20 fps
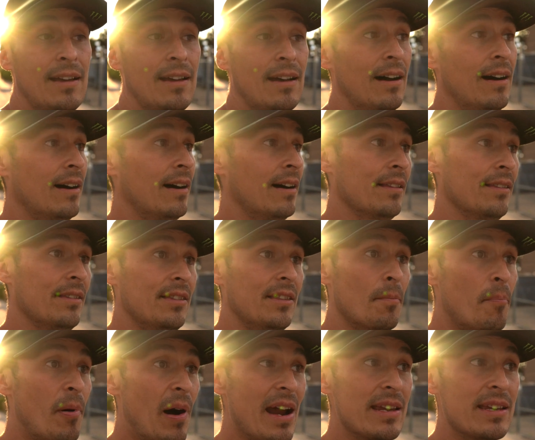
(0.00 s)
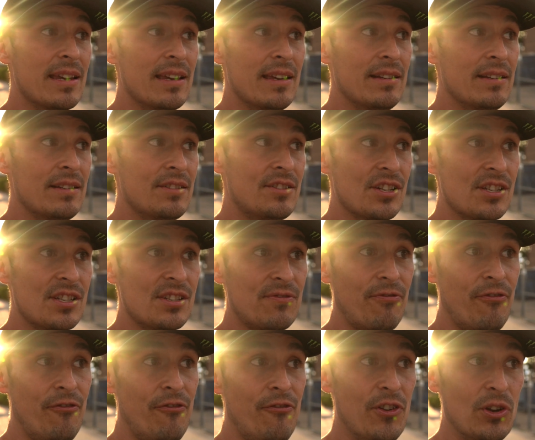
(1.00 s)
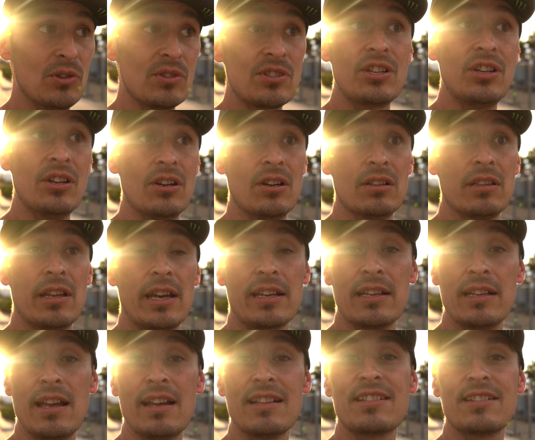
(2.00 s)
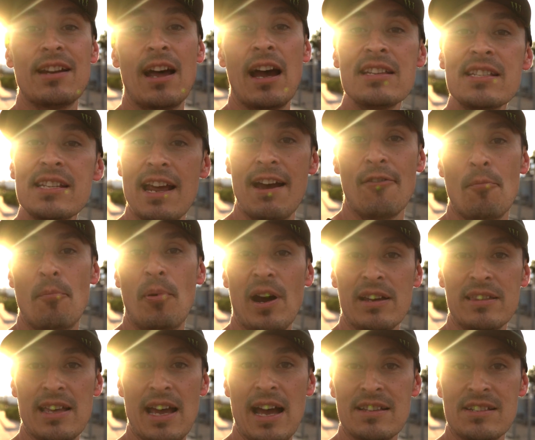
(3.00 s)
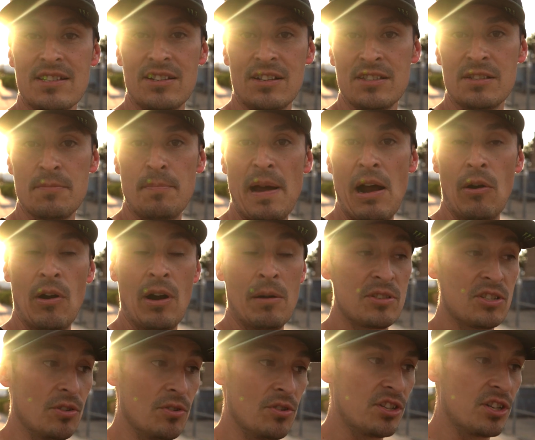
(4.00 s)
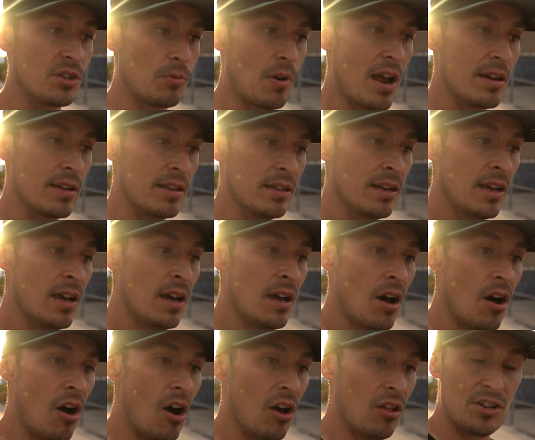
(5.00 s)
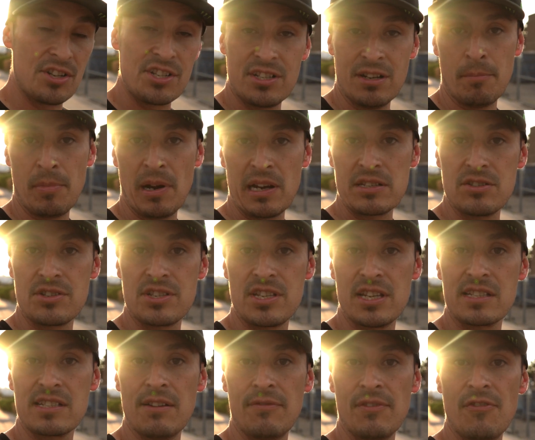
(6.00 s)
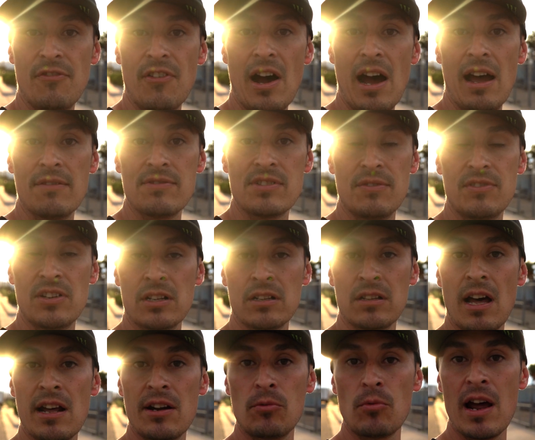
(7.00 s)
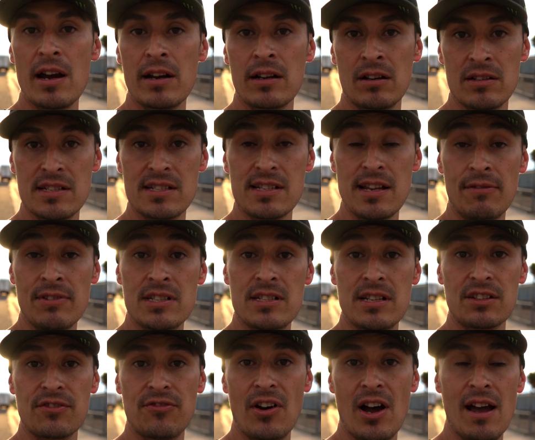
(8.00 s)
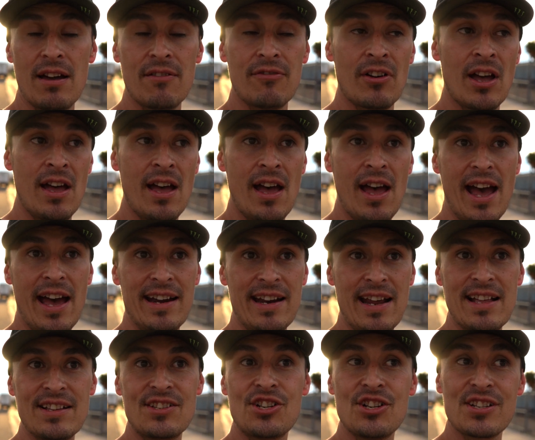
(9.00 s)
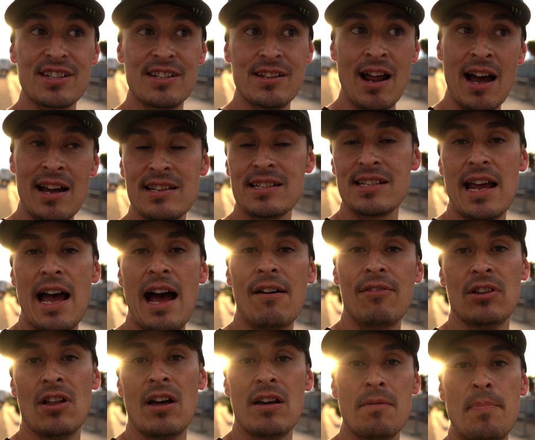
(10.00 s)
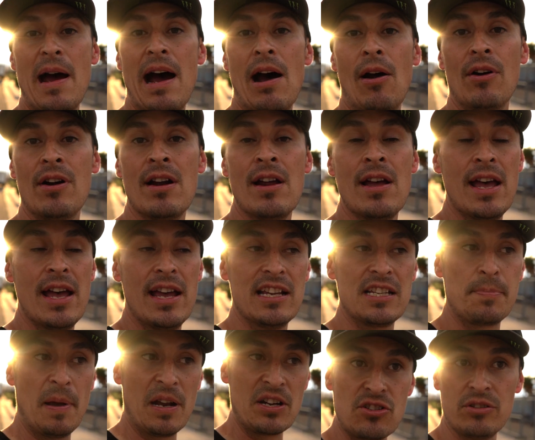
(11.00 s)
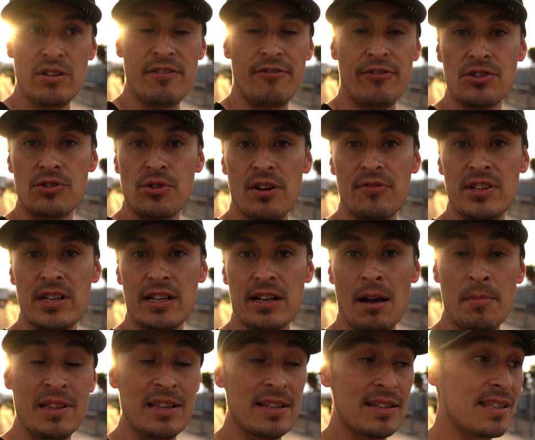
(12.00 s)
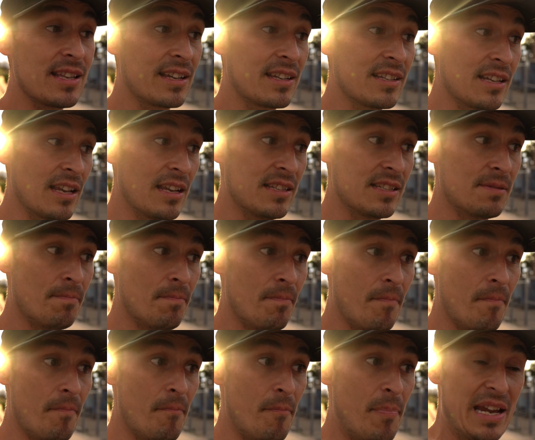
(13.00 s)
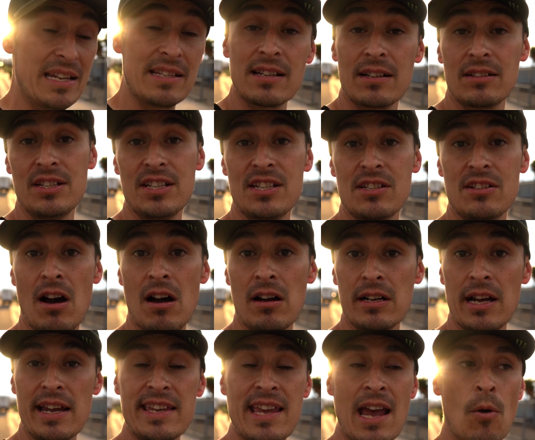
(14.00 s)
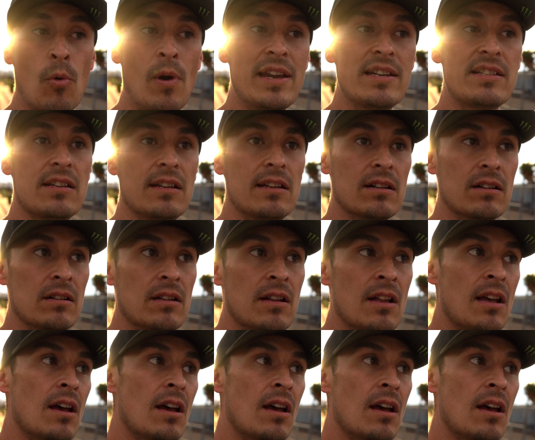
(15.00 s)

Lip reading: the bike just feels good. Like it's nice to have a bike that has tons of power. I'm so used to riding All our stunt bikes are 675s. I've done a lot of riding on a 765, and it's just nice to have a lot of power, especially for drifting. I mean, this thing is basically stock. I can't wait till